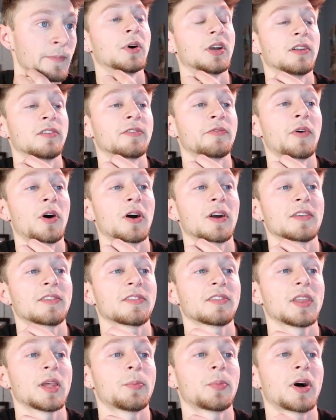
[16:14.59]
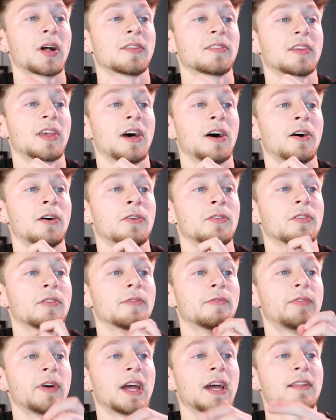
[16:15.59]
But as far as slip-ons go, the
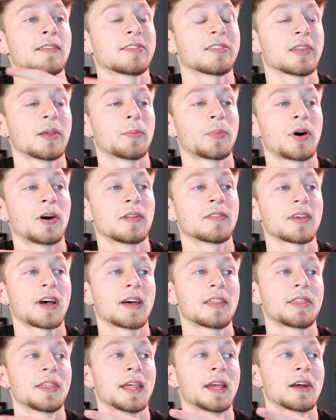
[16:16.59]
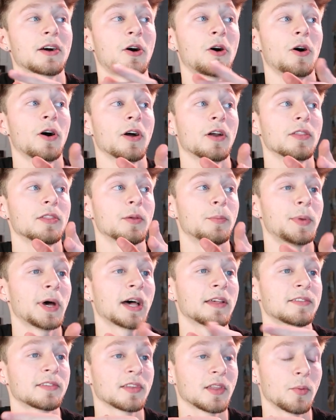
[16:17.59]
Vans slip-ons I think are the
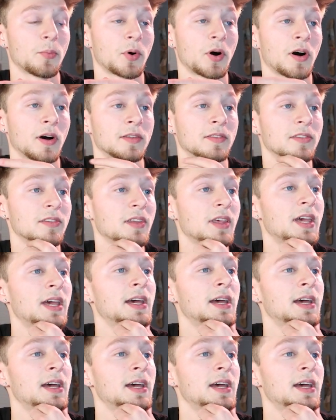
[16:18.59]
best slip-ons,